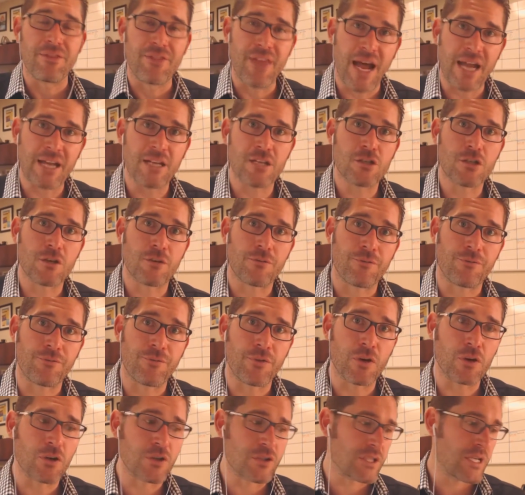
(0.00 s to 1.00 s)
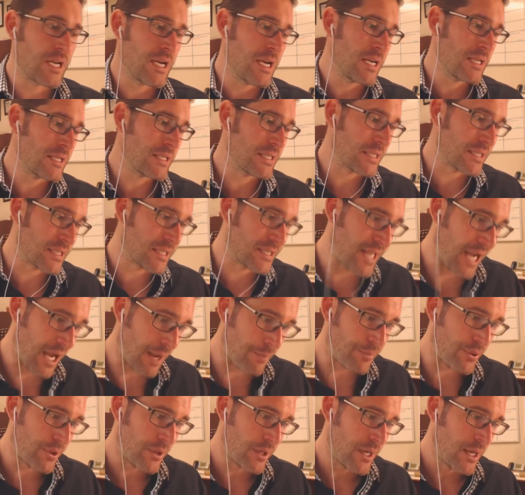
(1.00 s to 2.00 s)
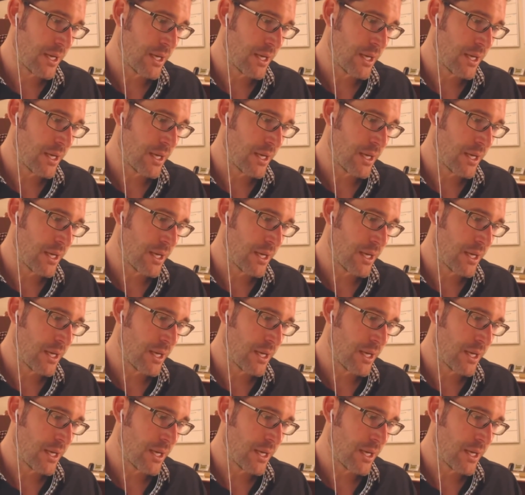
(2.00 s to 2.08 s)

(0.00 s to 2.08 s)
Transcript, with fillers: that is your first step.